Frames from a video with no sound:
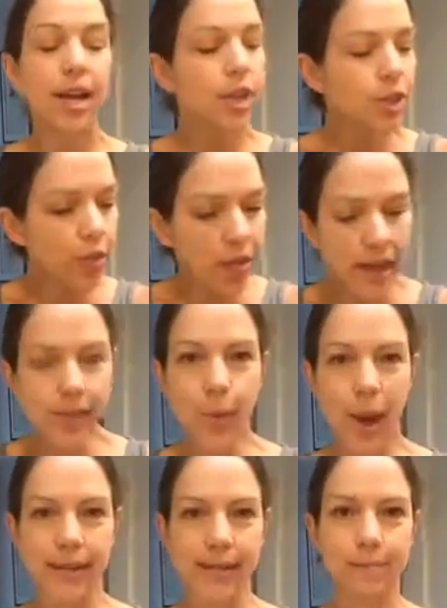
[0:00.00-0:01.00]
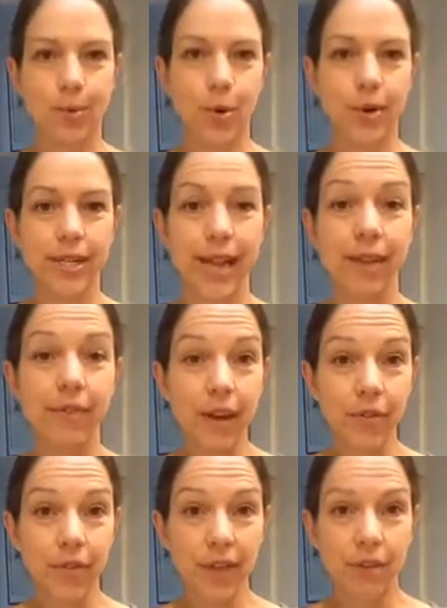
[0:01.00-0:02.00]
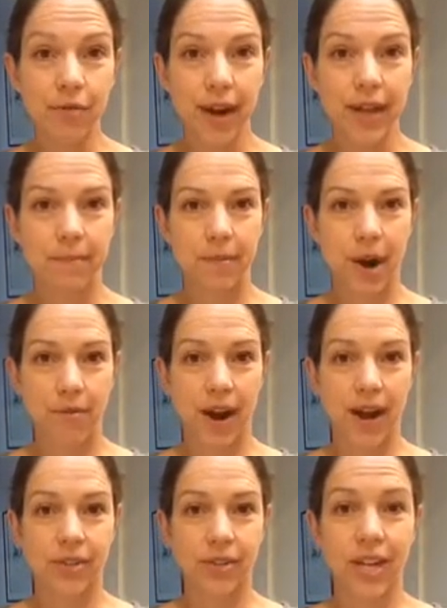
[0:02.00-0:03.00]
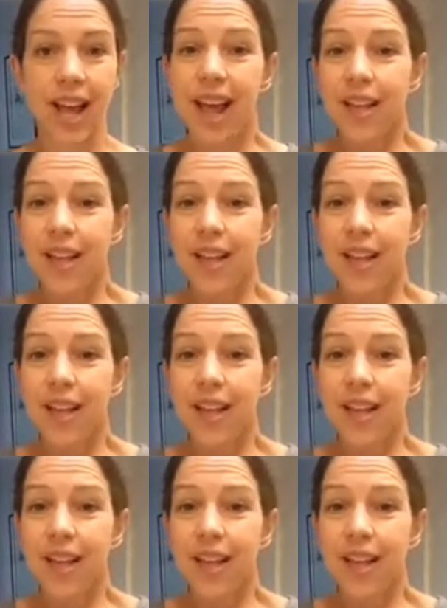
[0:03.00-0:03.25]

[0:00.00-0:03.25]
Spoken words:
So that's why it's important to have everything ready around.